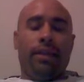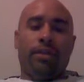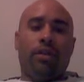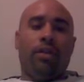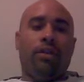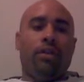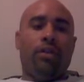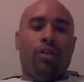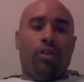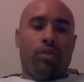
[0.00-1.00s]
that's called the
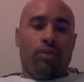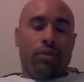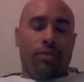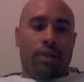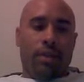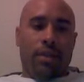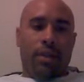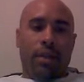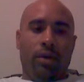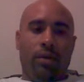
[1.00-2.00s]
doldrums.
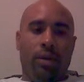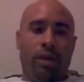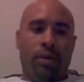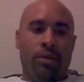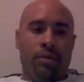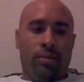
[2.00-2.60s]
Doldrums.